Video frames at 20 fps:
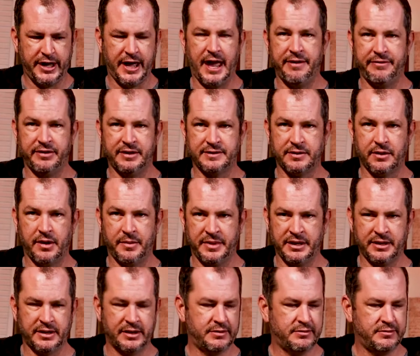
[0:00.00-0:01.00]
heavy so I
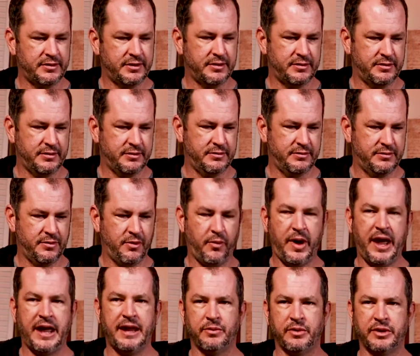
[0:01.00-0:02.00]
mean the, the the
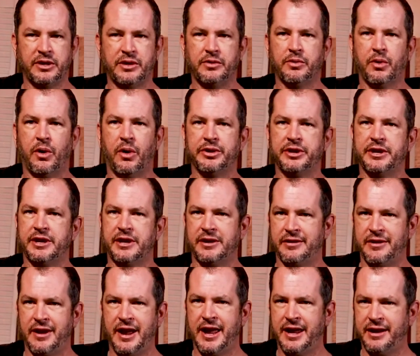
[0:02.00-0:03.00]
weight when you hold it in your
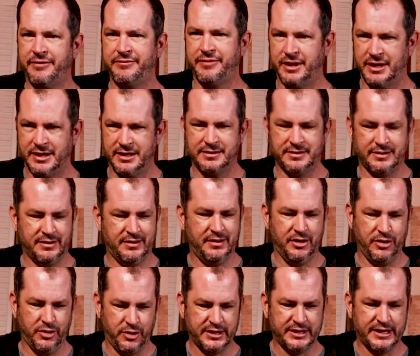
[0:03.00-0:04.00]
hand it's
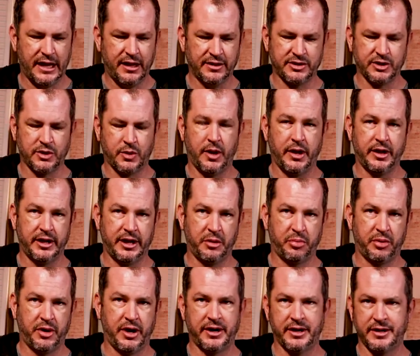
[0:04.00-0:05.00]
you can tell it's a quality
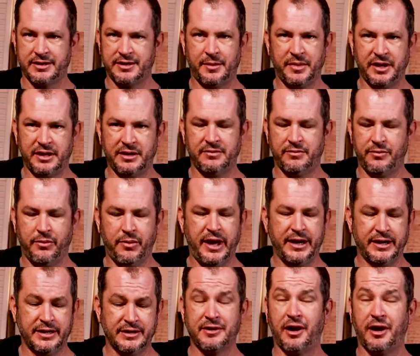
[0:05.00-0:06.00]
product I mean weight is